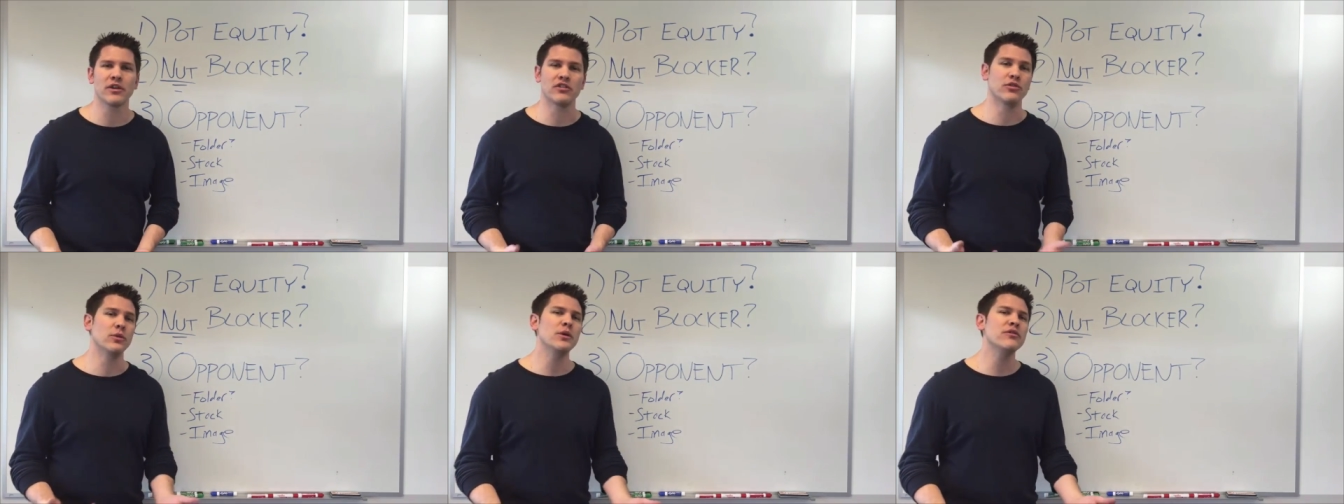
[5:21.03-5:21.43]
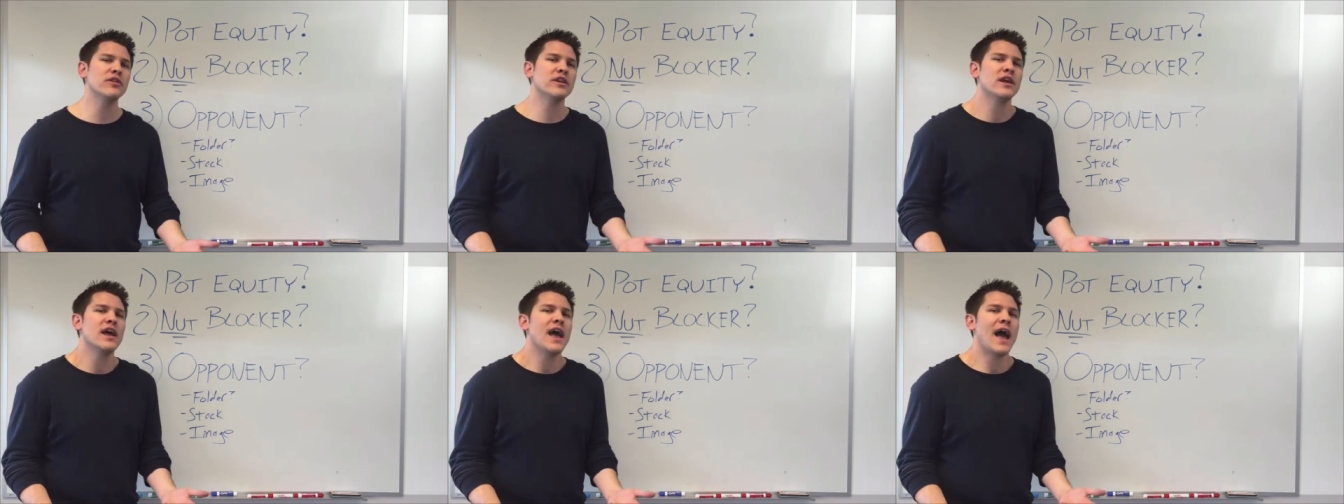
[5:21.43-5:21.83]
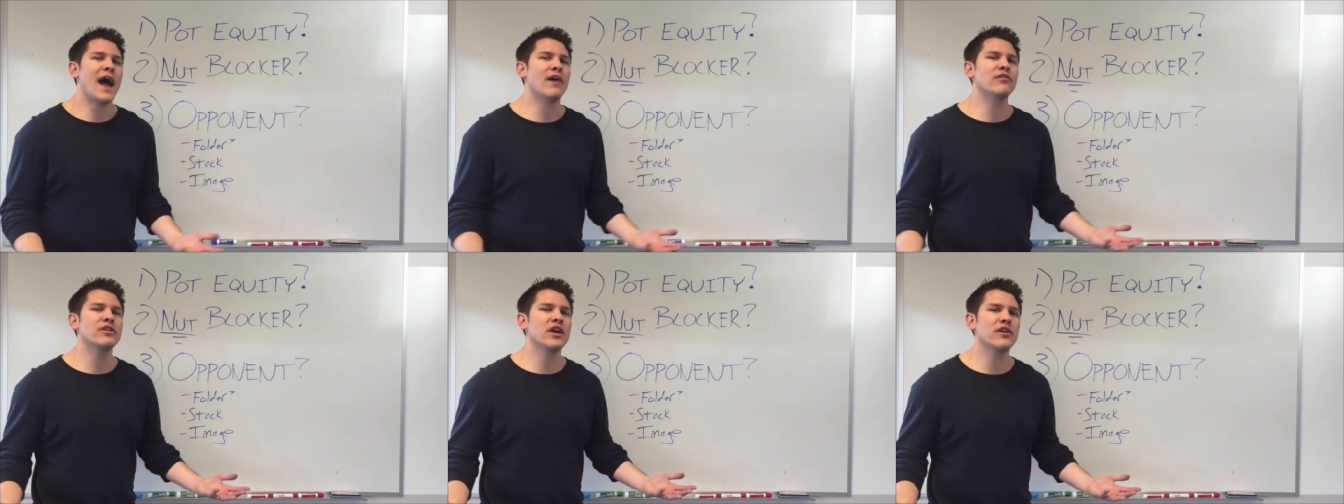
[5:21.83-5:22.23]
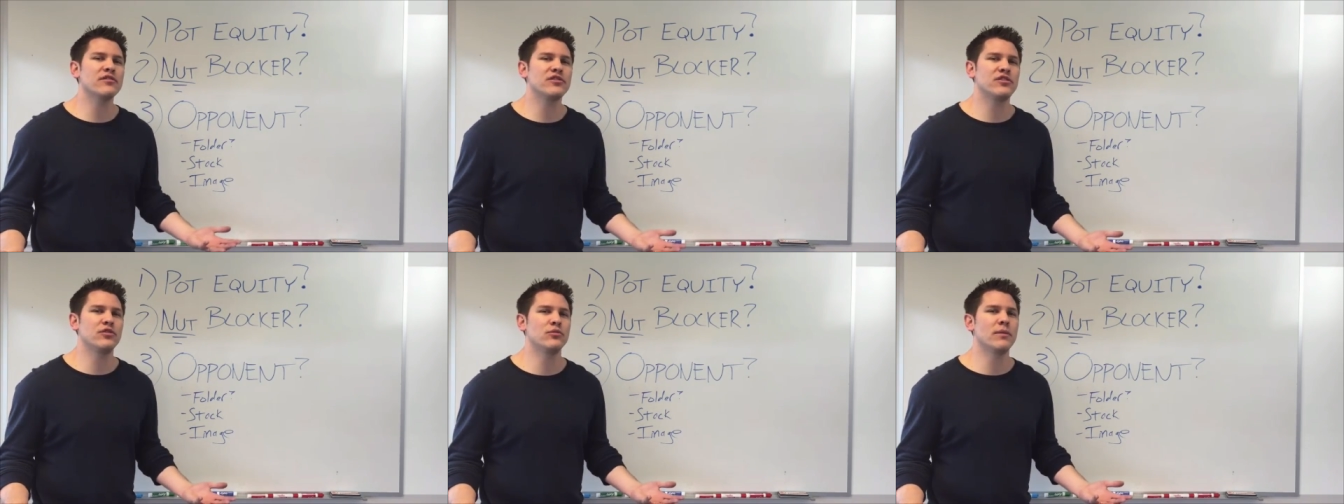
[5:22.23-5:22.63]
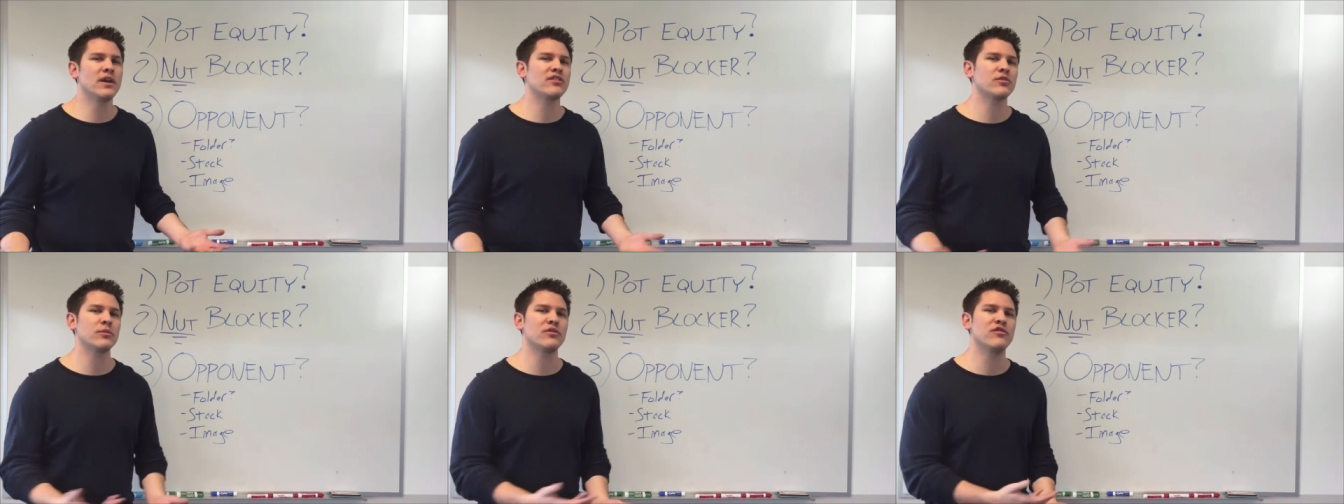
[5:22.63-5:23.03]
like, do you even have enough to
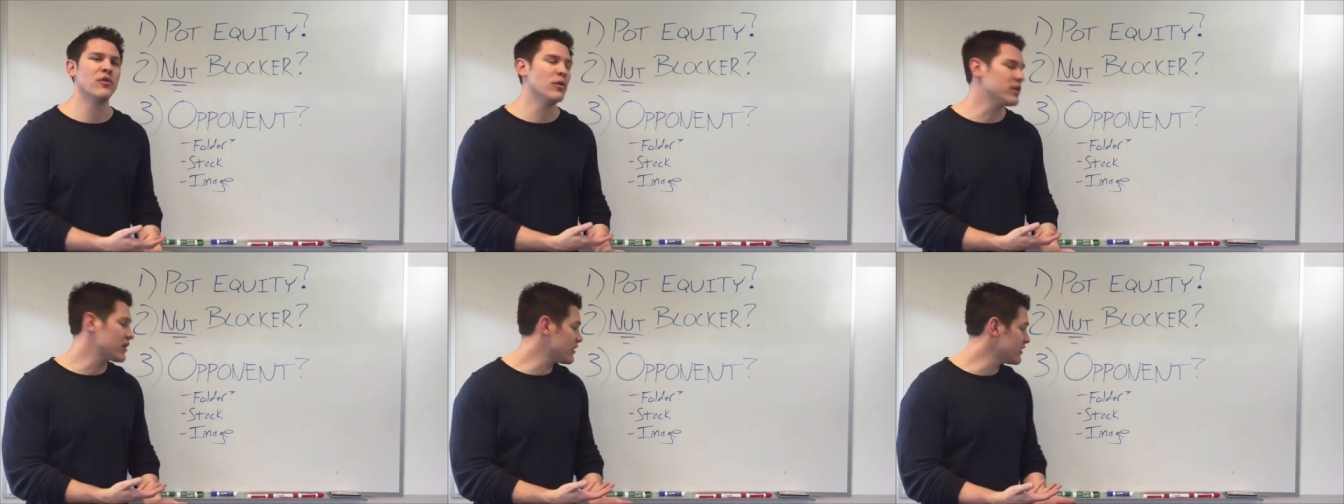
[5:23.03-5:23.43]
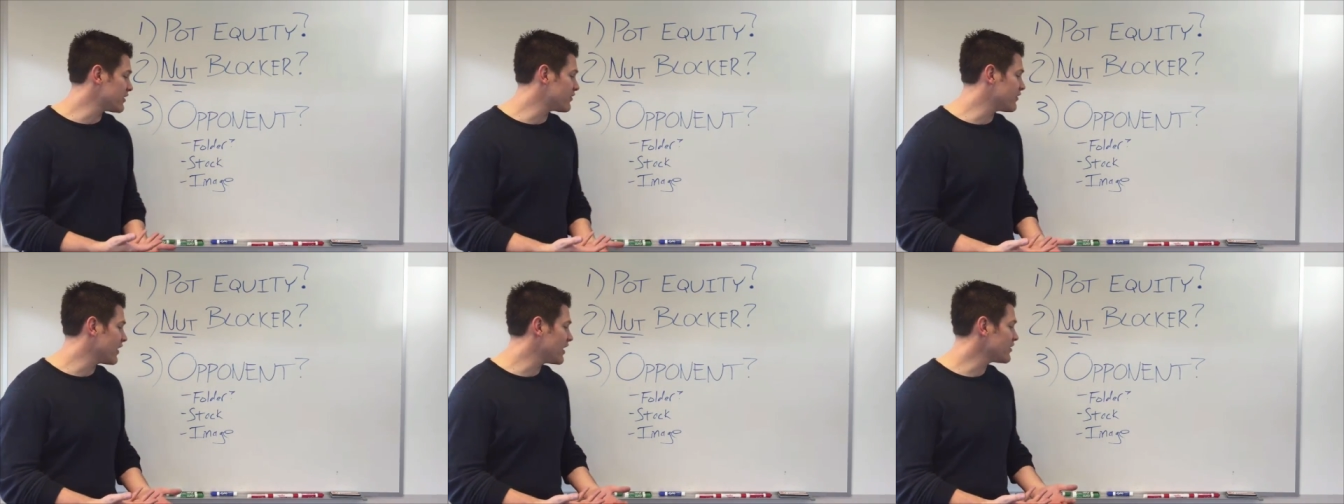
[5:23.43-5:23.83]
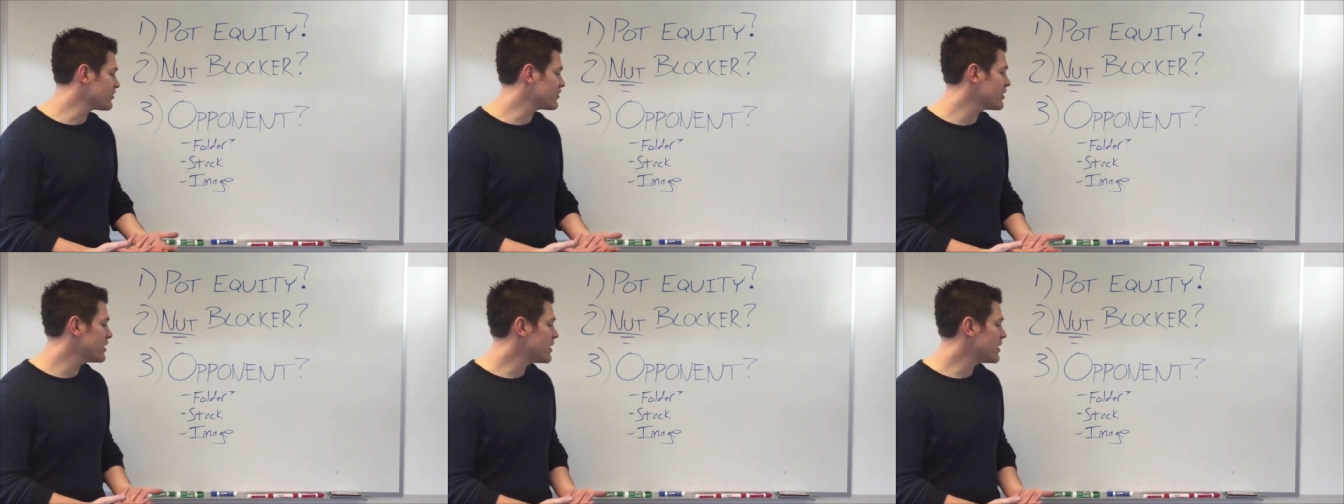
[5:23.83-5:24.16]
make someone fold a clear flush?